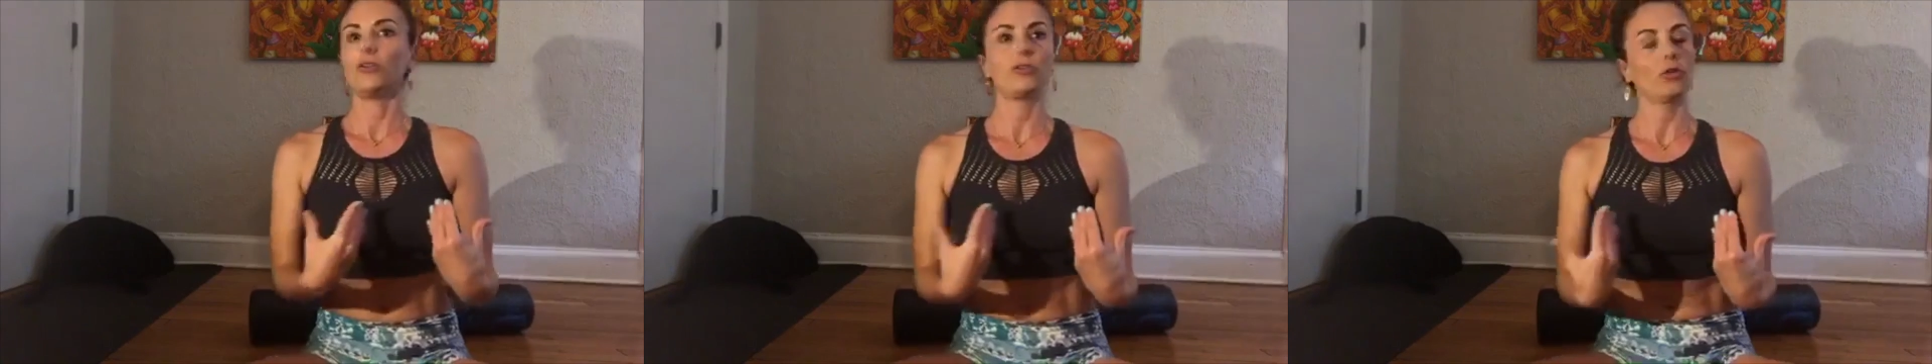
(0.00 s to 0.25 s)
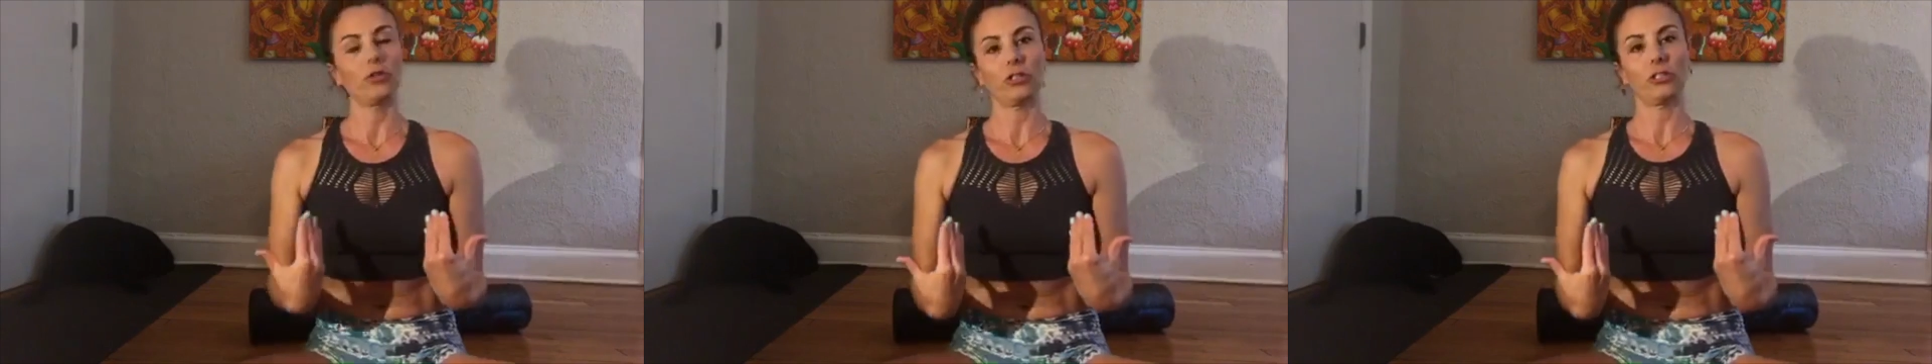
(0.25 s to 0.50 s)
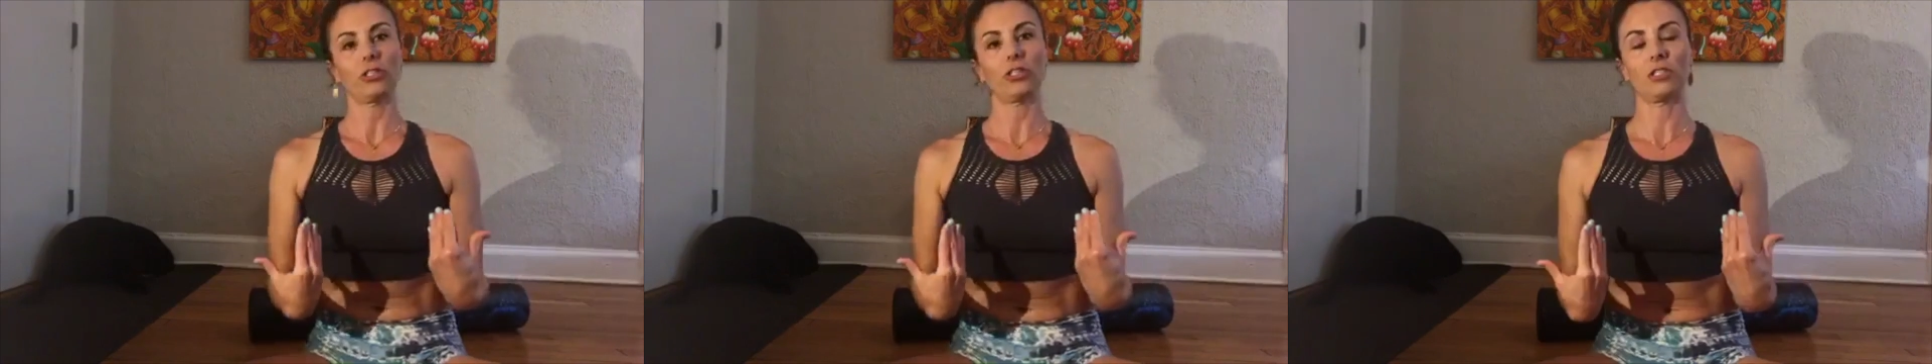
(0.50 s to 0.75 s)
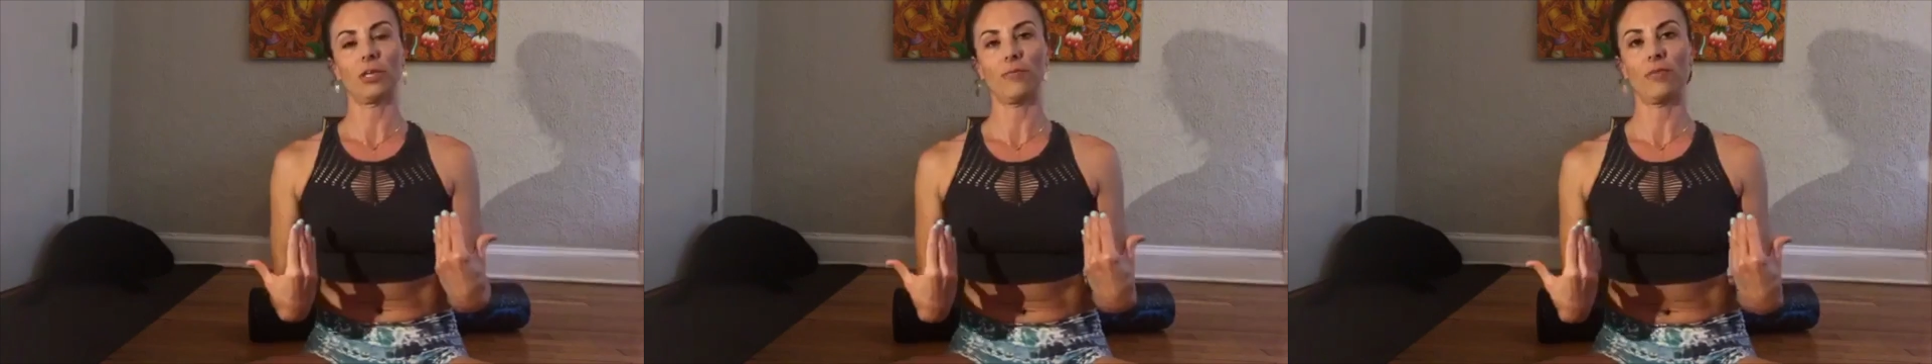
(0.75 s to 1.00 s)
your shoulders
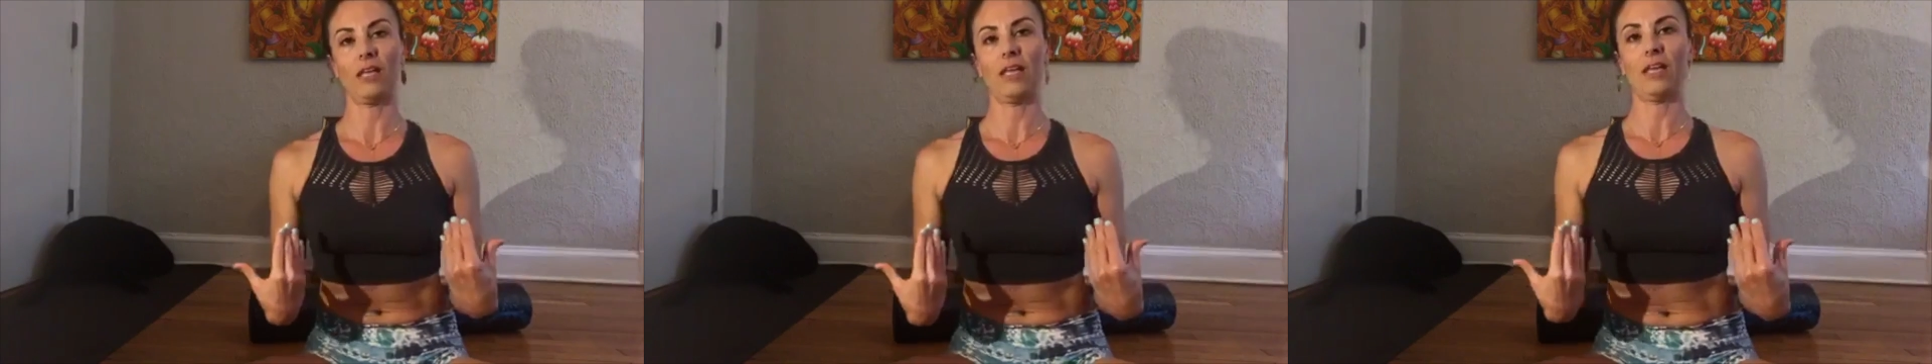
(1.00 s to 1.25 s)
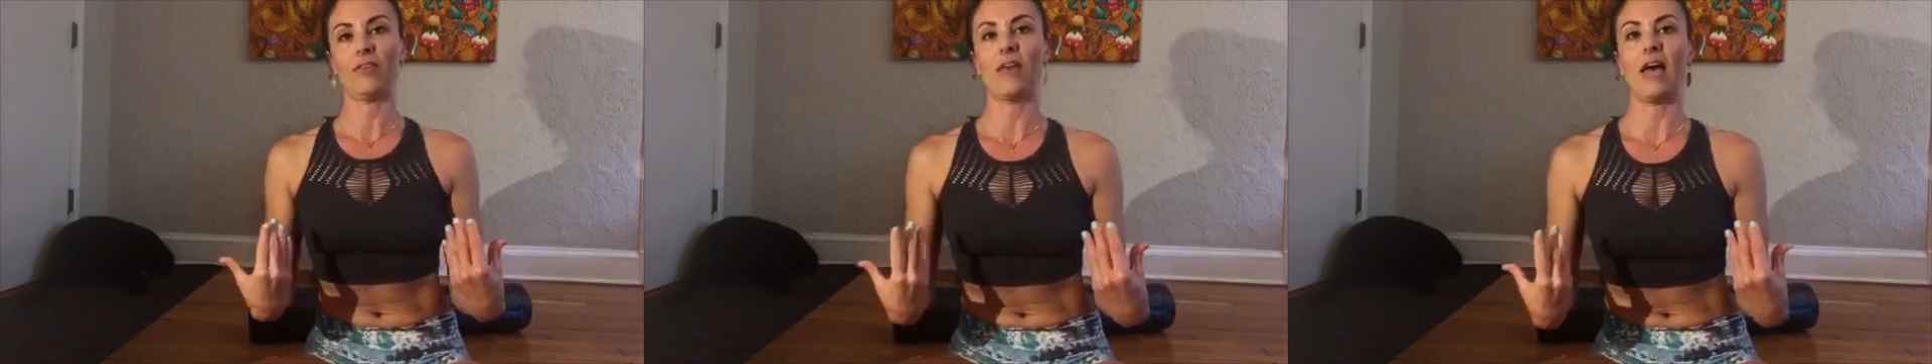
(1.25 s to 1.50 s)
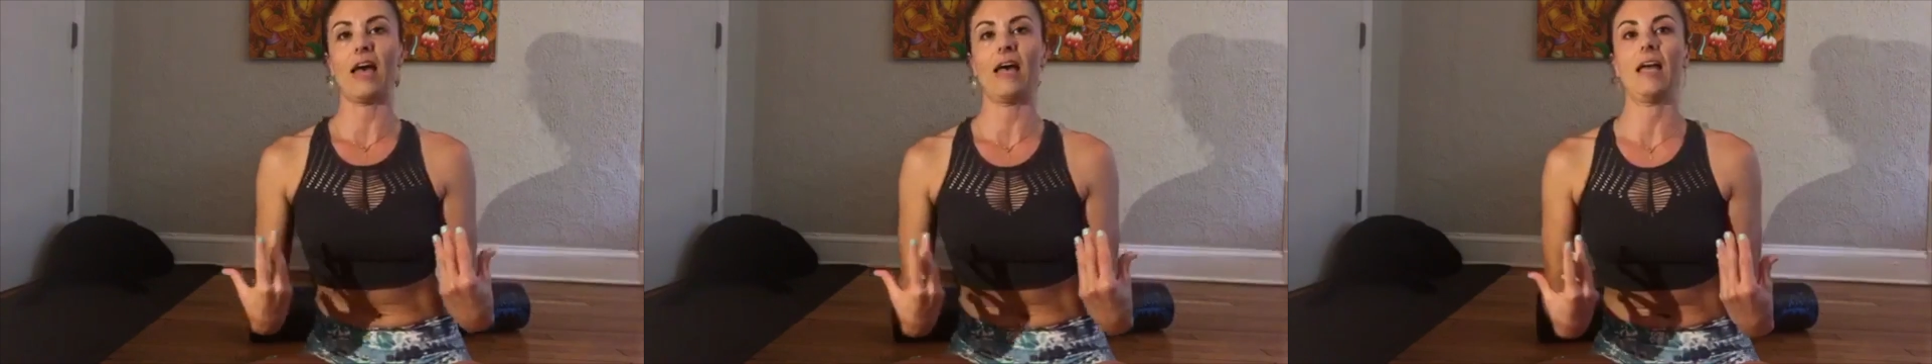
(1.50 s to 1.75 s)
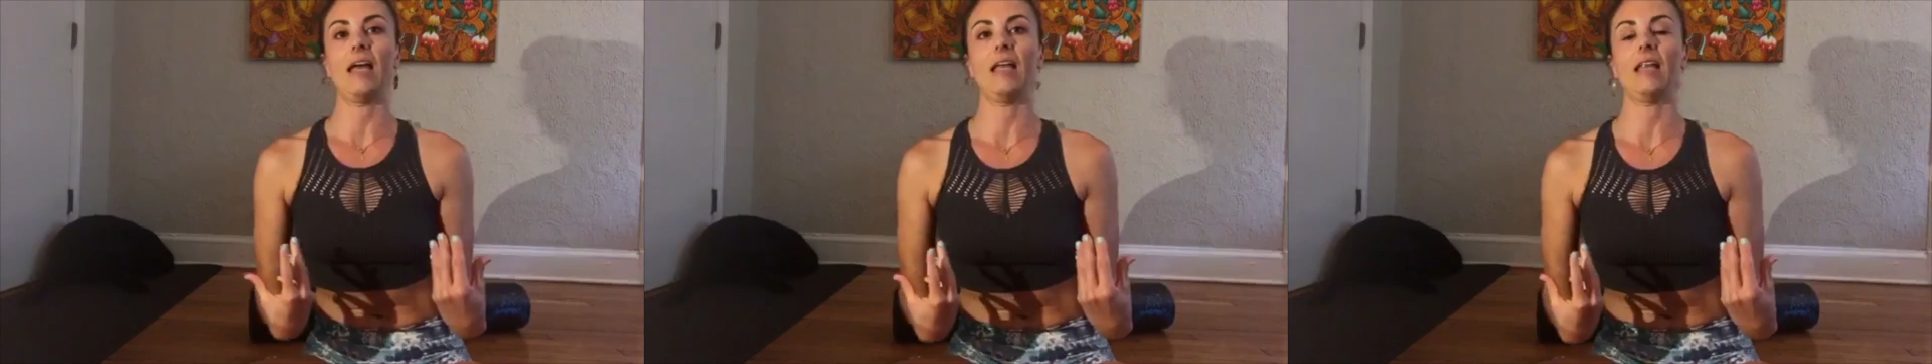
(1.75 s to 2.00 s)
are something
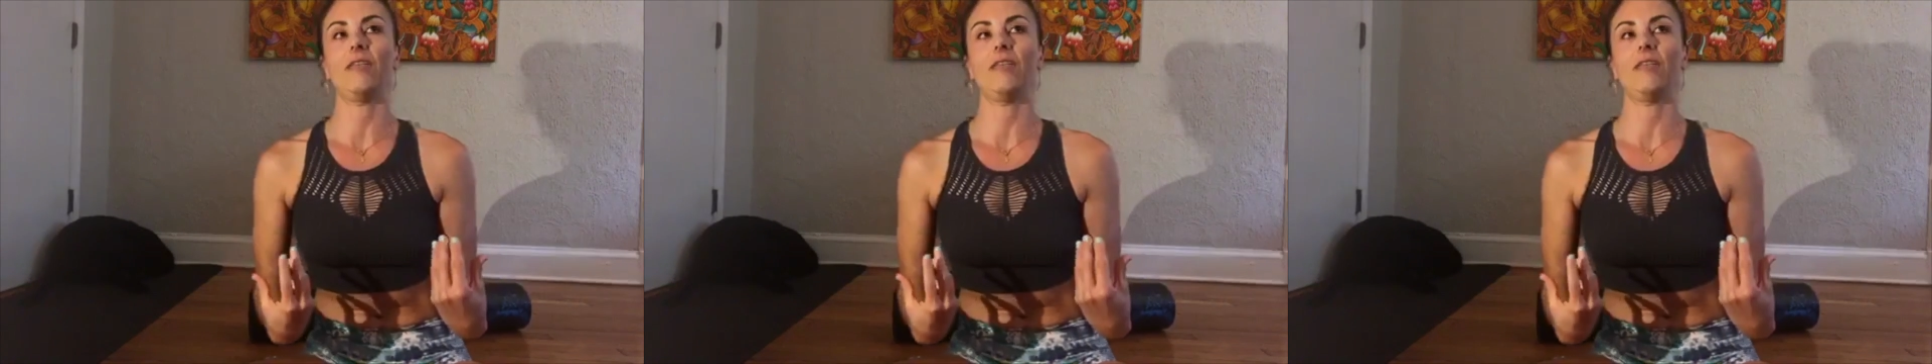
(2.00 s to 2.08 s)
that